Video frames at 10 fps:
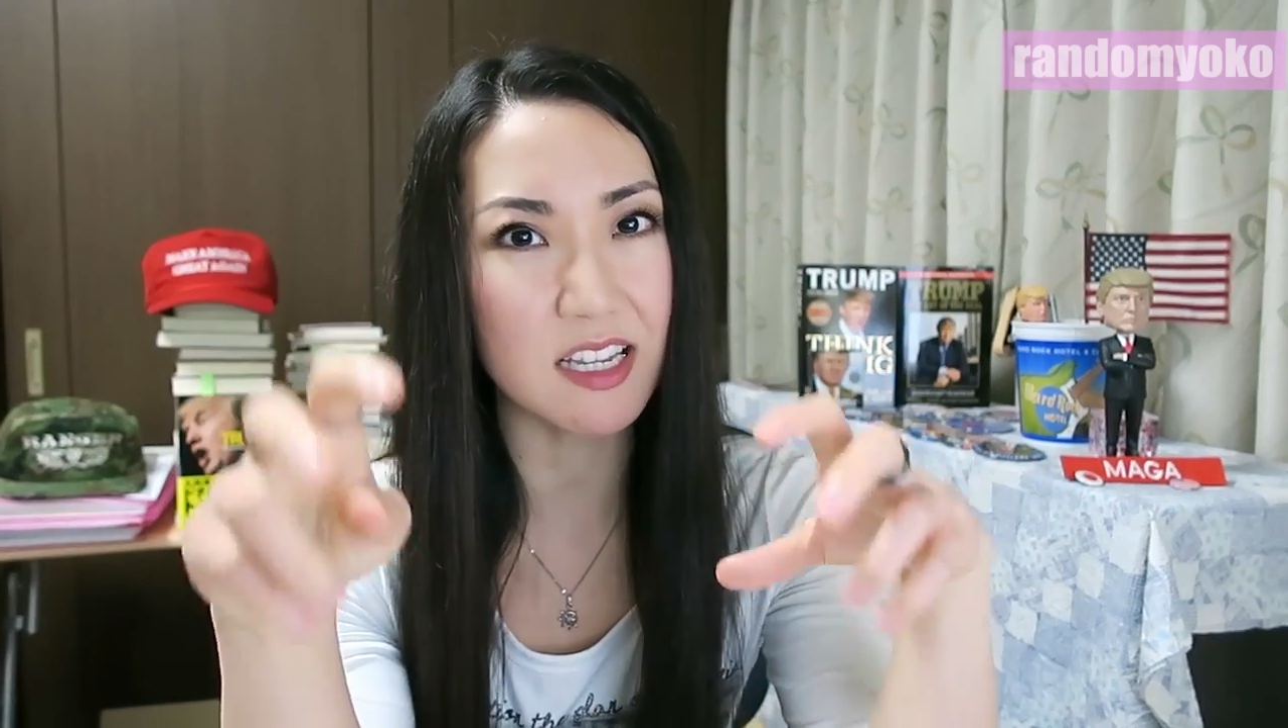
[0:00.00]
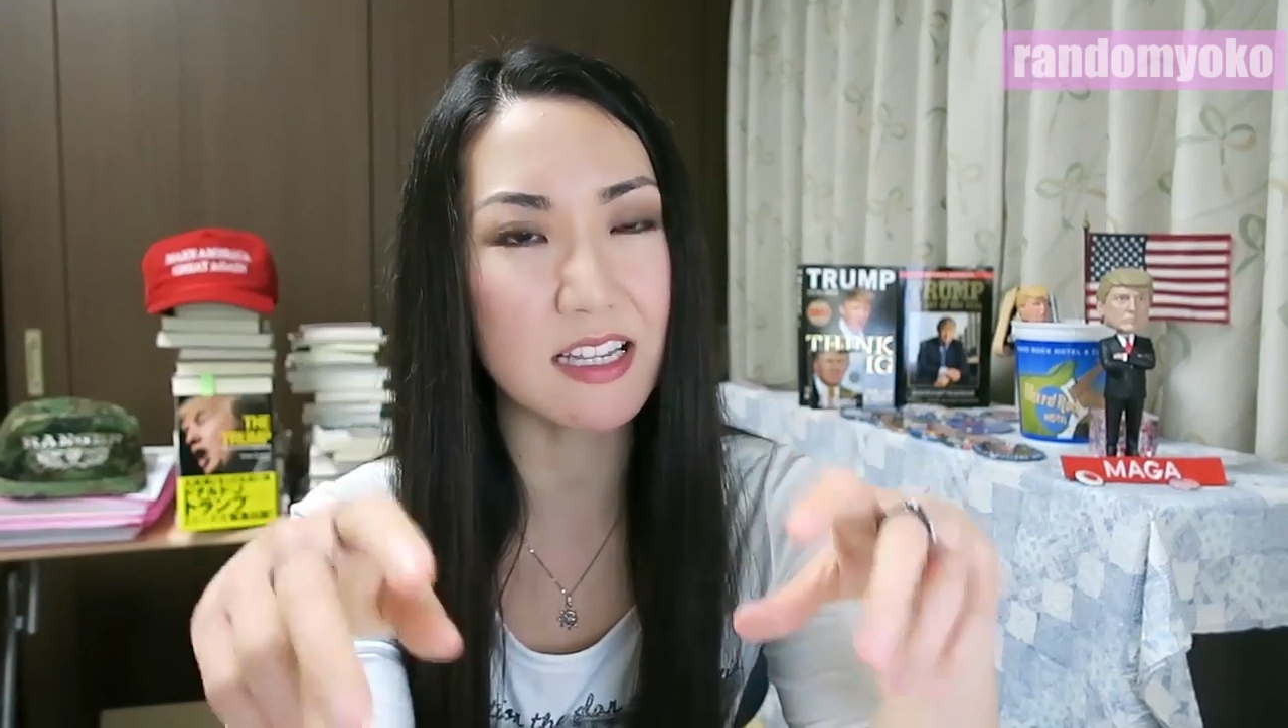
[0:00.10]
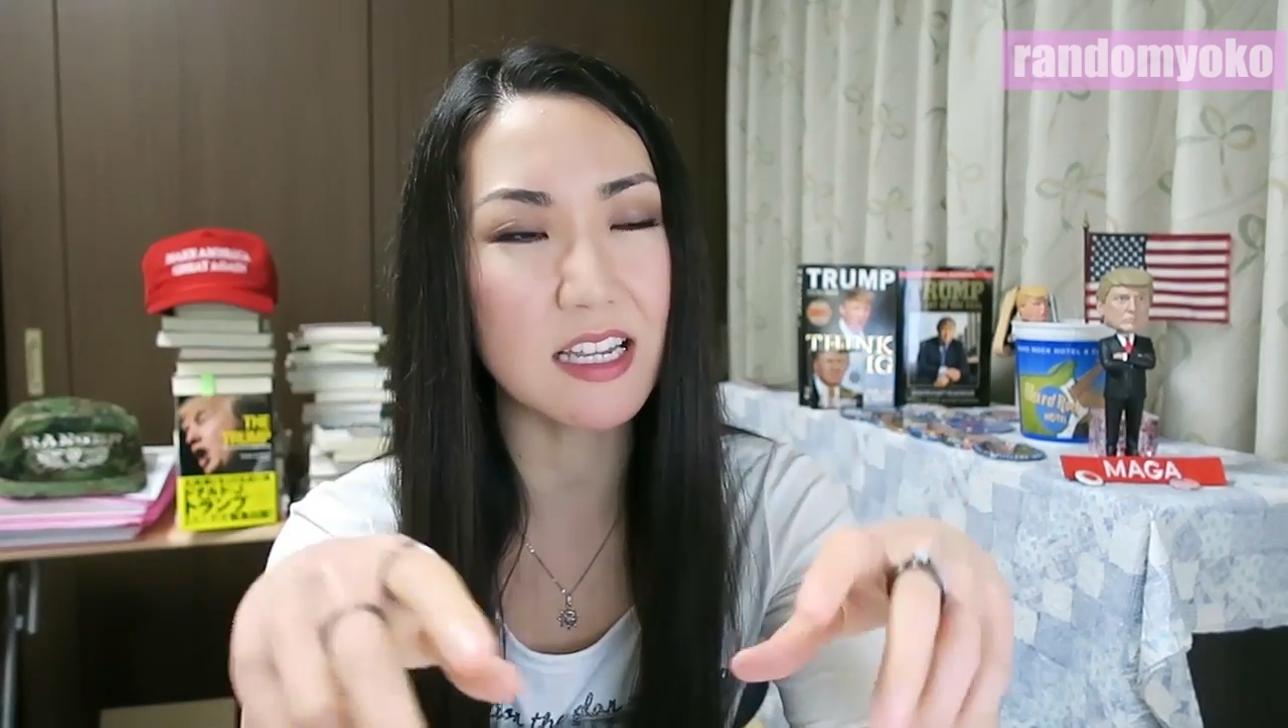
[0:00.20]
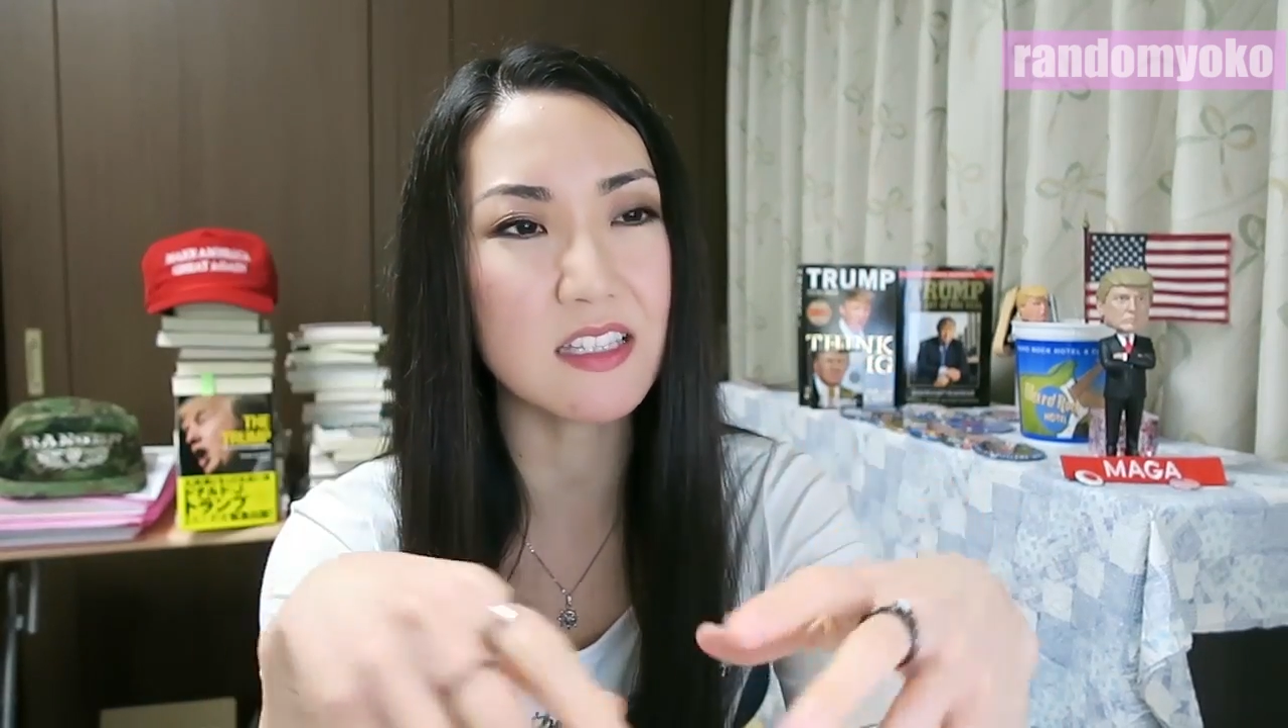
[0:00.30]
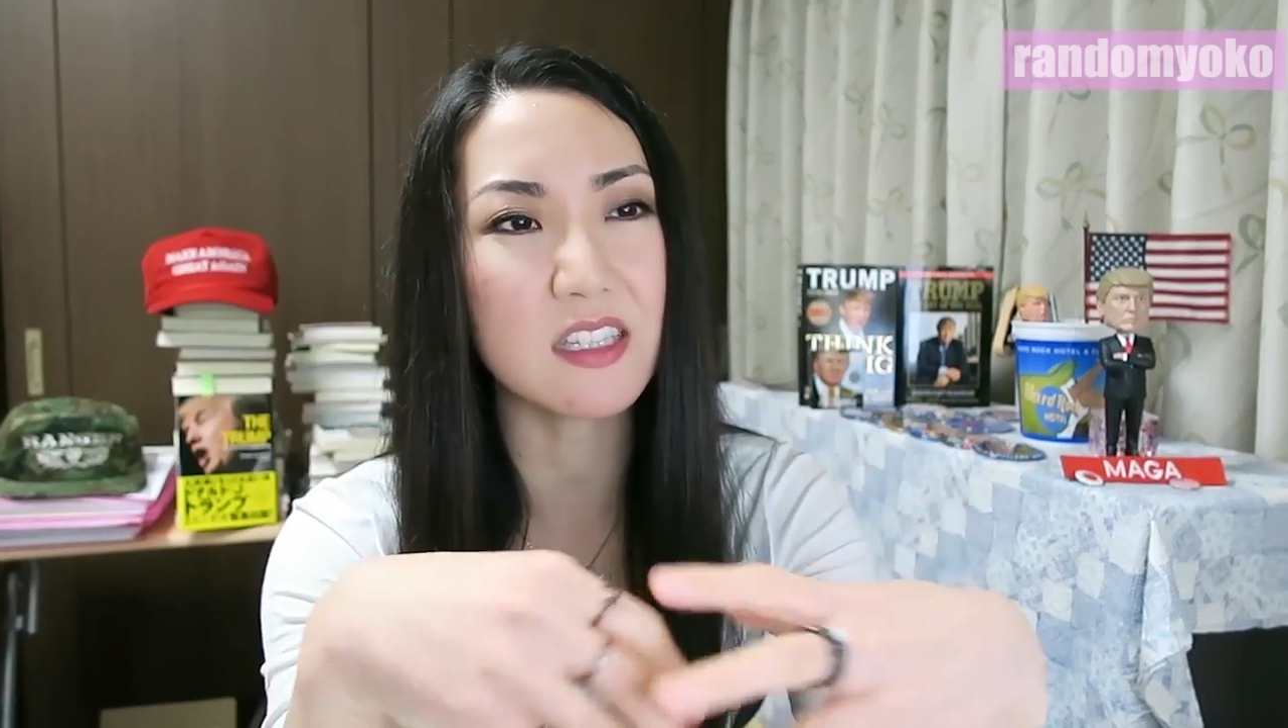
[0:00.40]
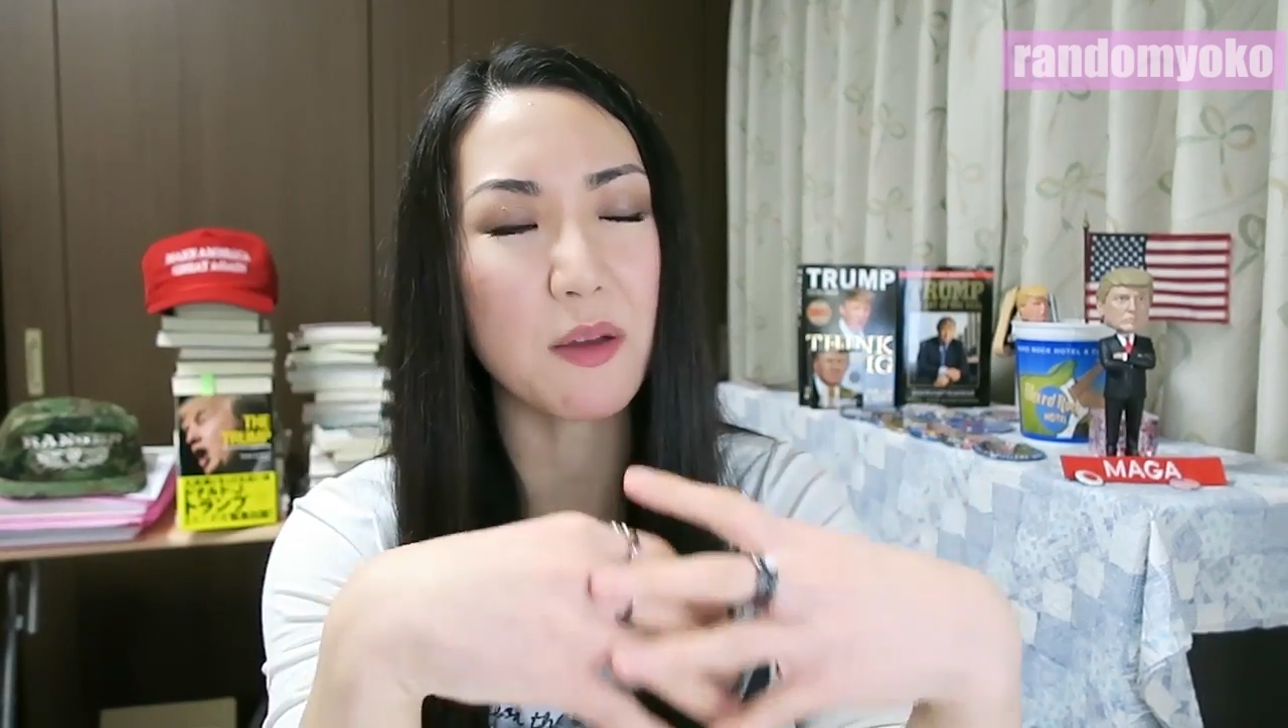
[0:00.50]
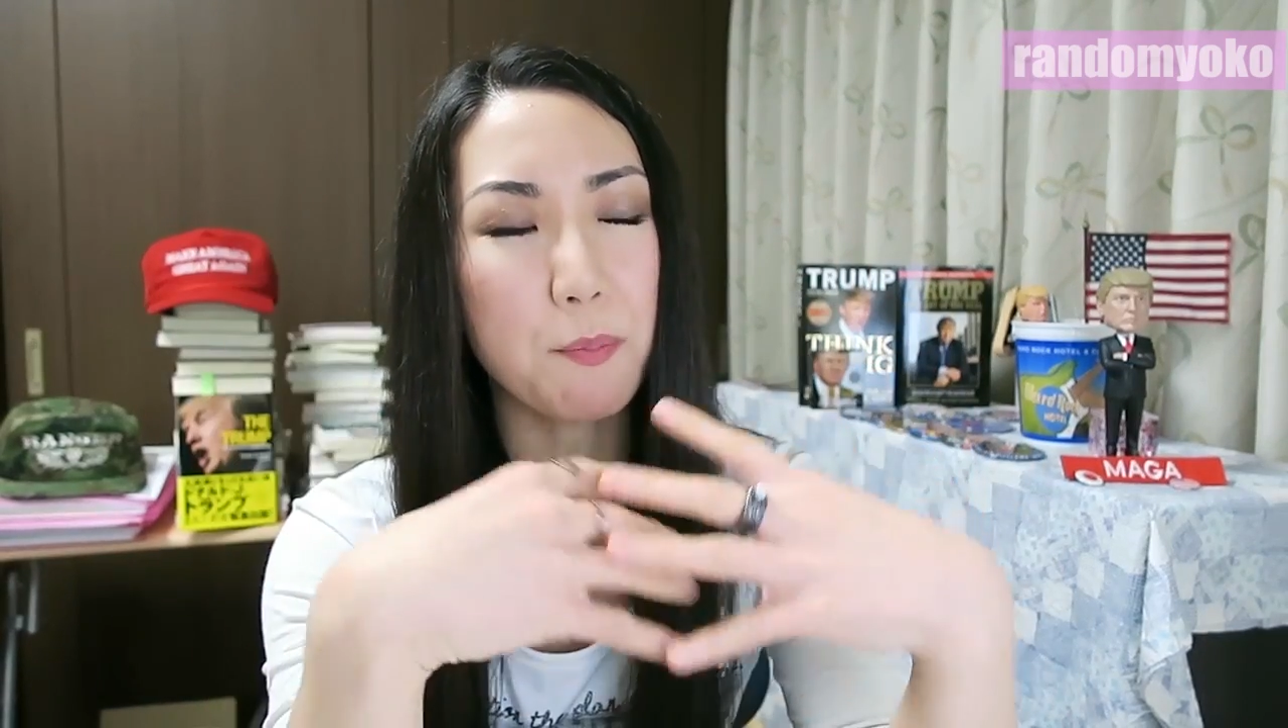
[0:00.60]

and it's